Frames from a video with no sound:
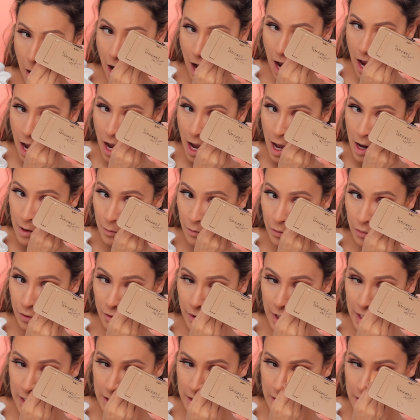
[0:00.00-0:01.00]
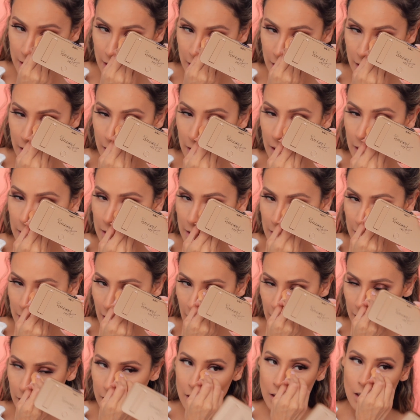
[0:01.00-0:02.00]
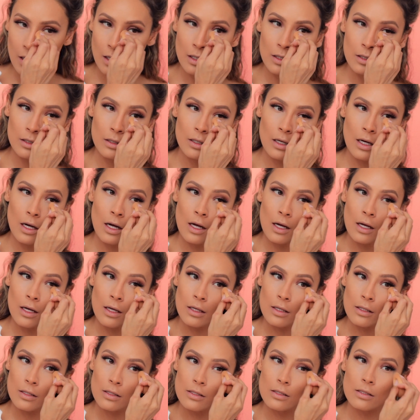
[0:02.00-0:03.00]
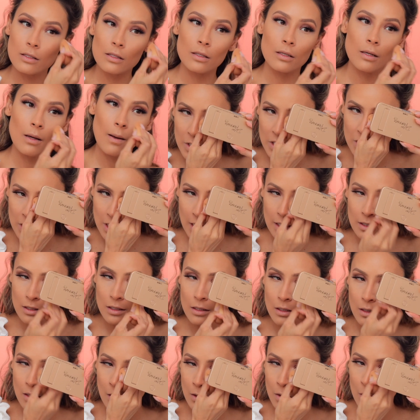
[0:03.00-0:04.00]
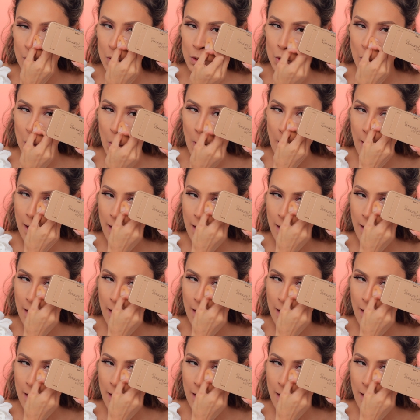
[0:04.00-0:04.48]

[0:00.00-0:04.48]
and press it and set the under eyes, the sides of the nose.